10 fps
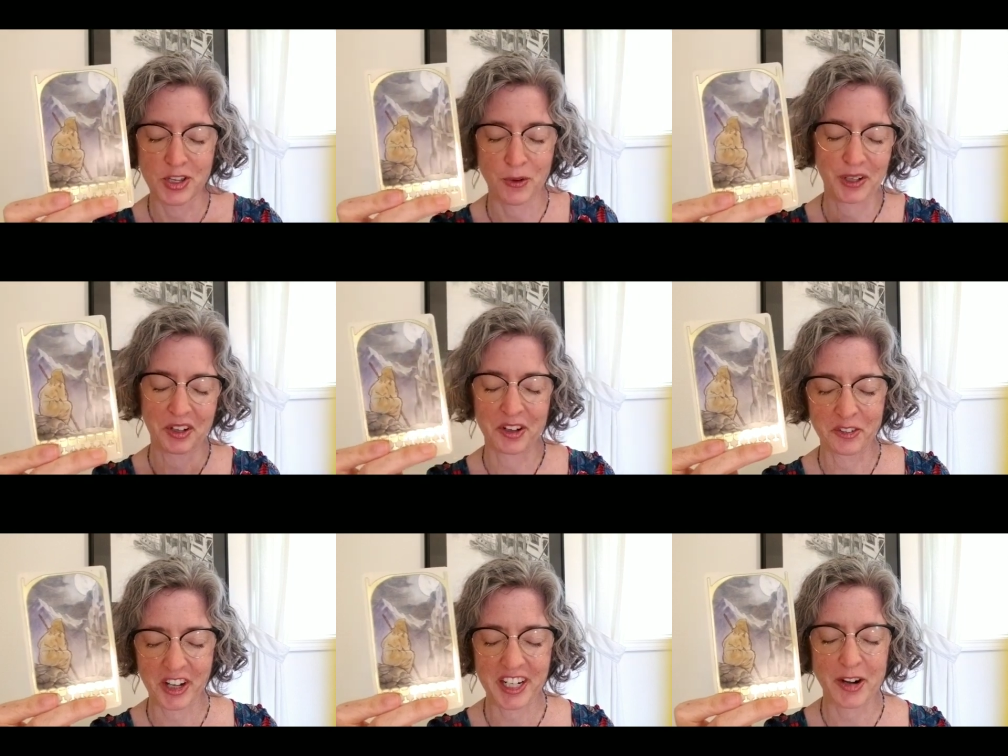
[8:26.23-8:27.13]
going on
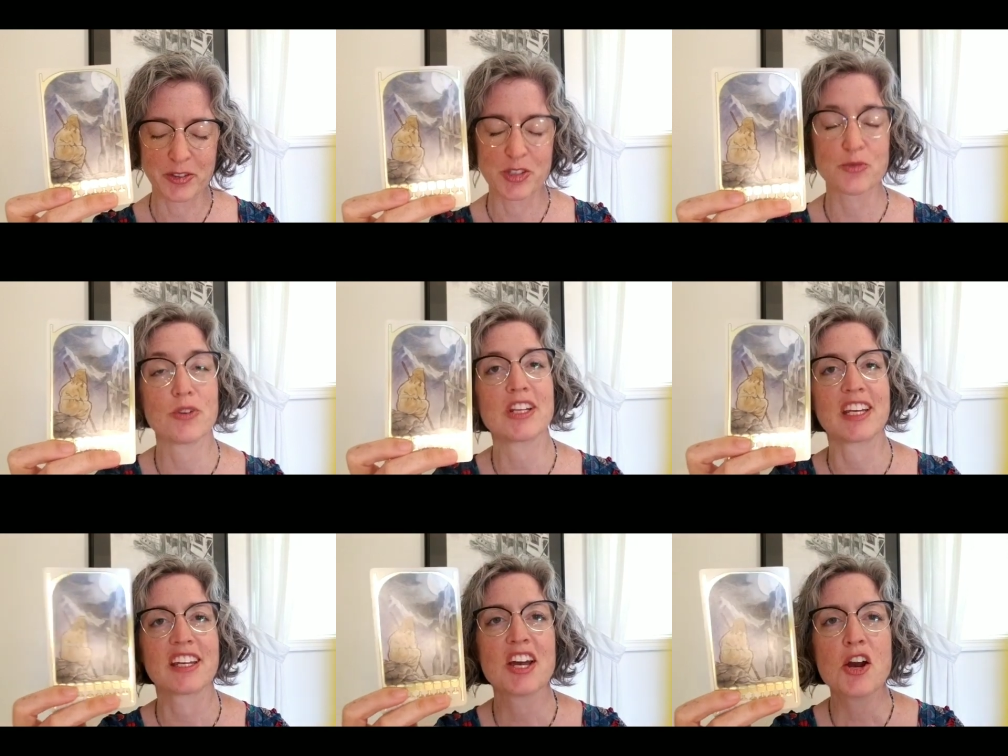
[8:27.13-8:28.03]
right now in this
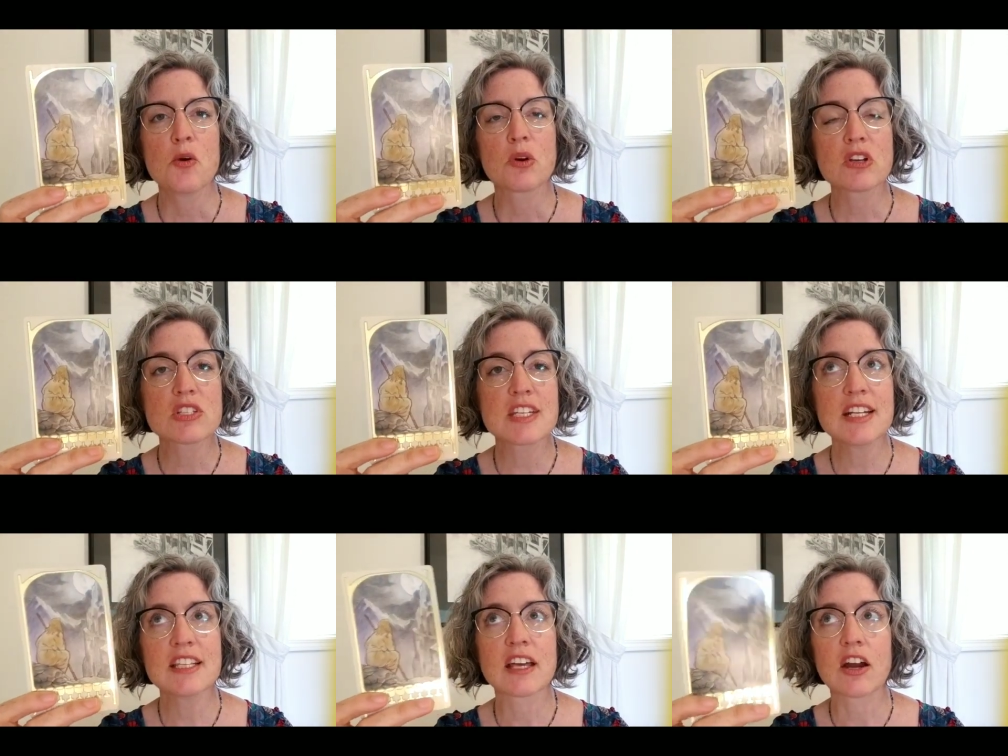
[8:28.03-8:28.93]
meeting, where you're
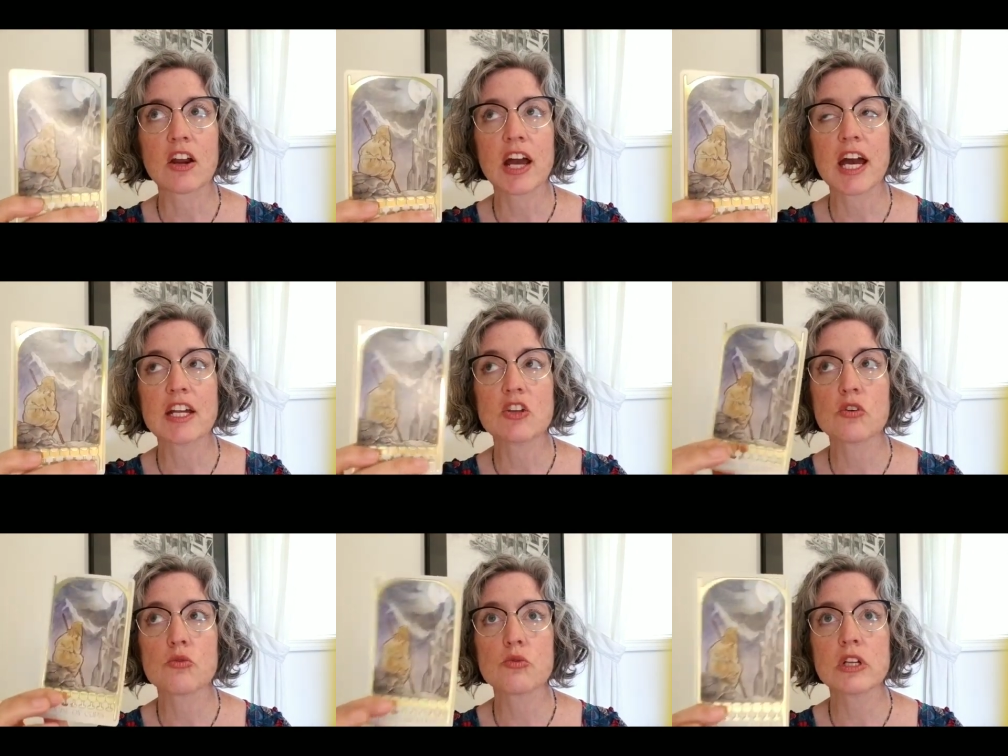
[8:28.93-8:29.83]
sitting there and
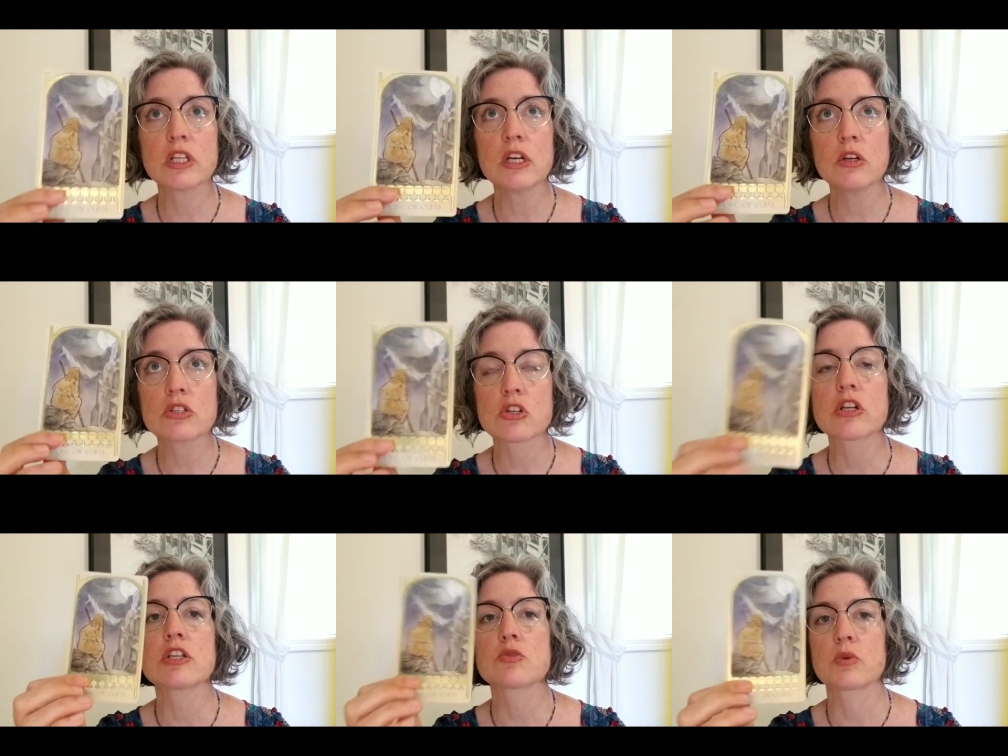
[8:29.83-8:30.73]
you're really
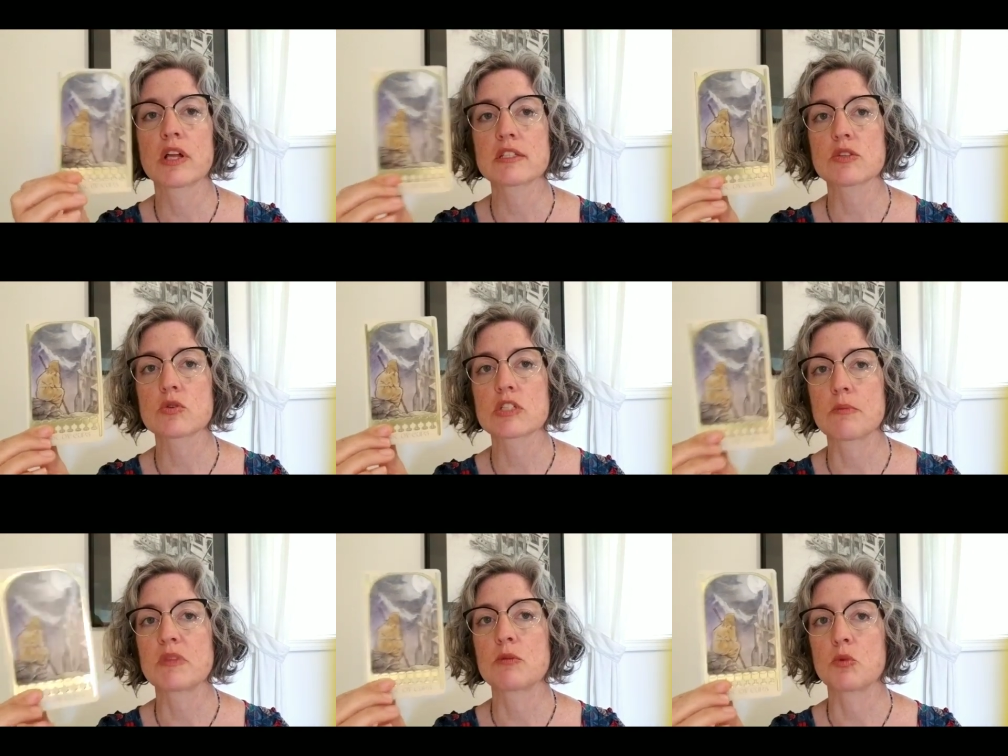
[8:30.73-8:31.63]
starting to realize that there's
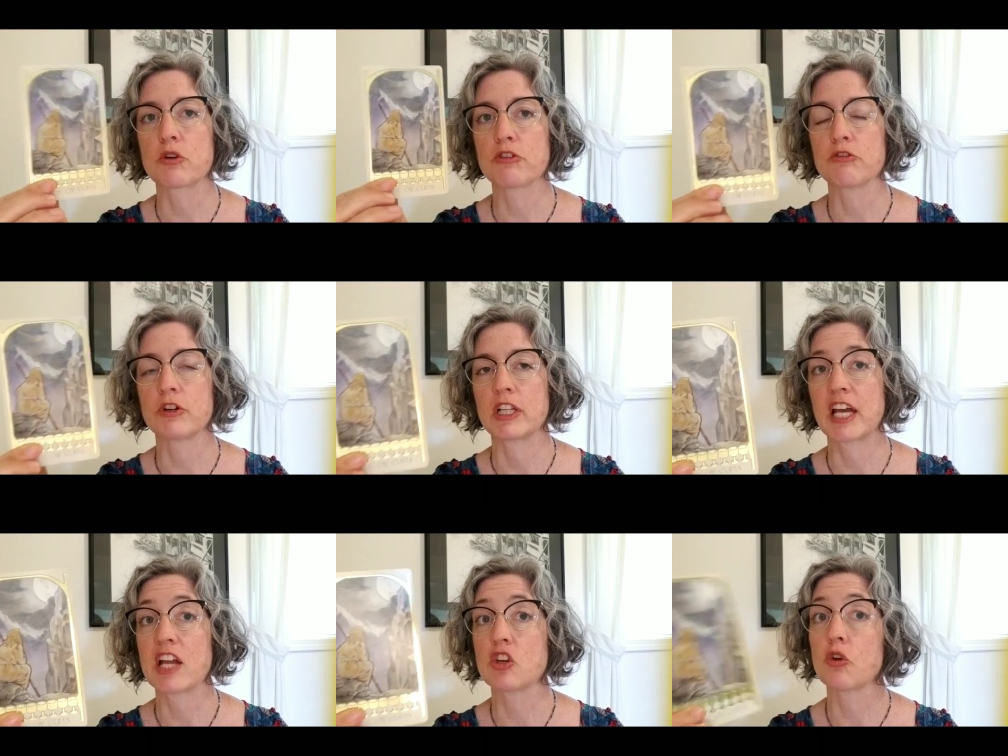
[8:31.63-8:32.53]
something more fulfilling
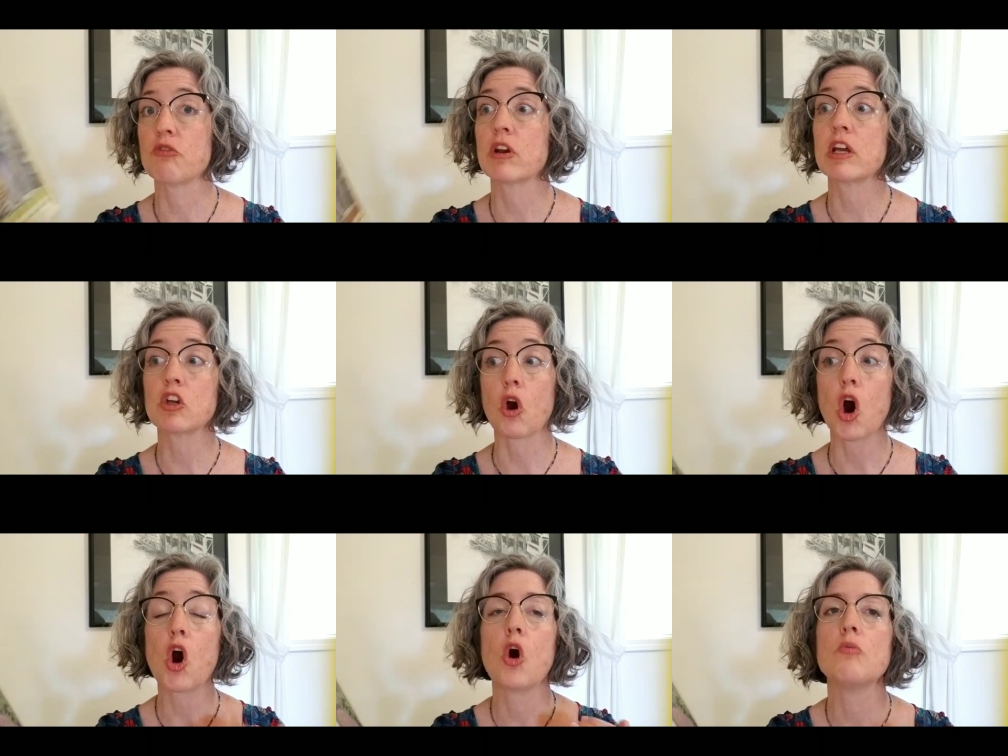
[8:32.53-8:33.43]
and you're very you're
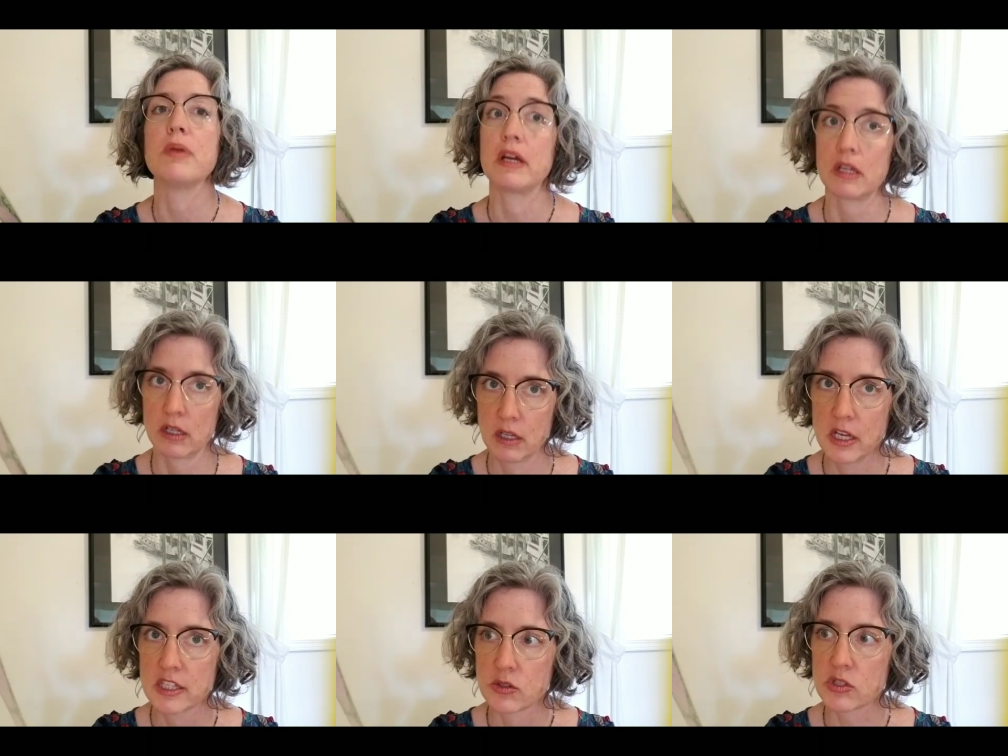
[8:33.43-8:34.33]
hoping
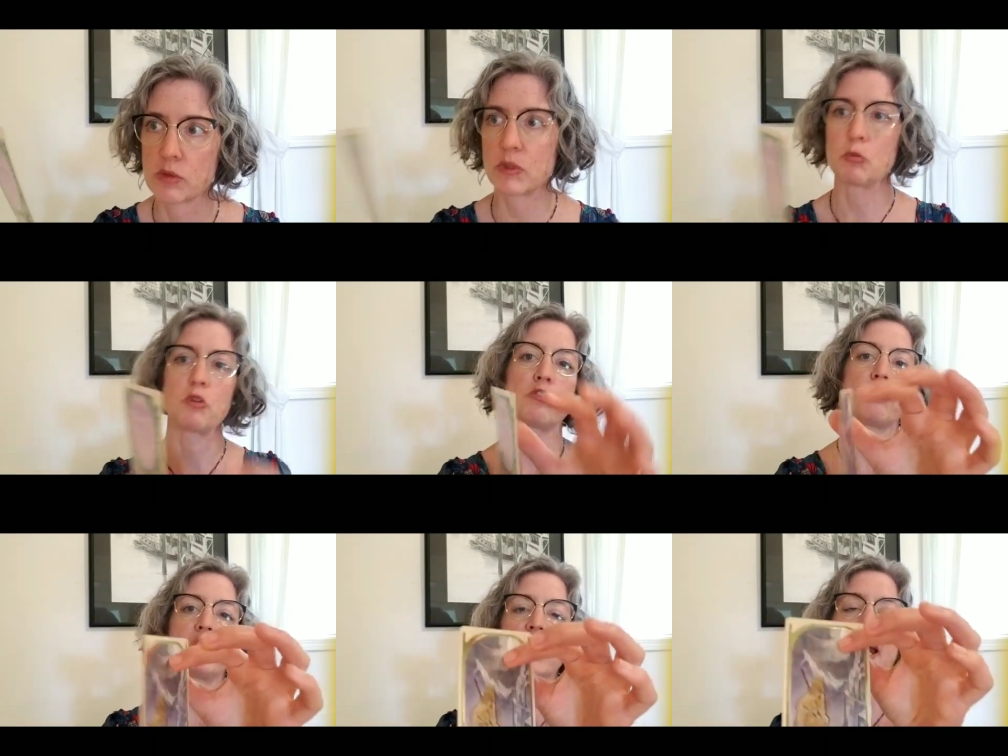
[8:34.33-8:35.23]
that there's something more fulfilling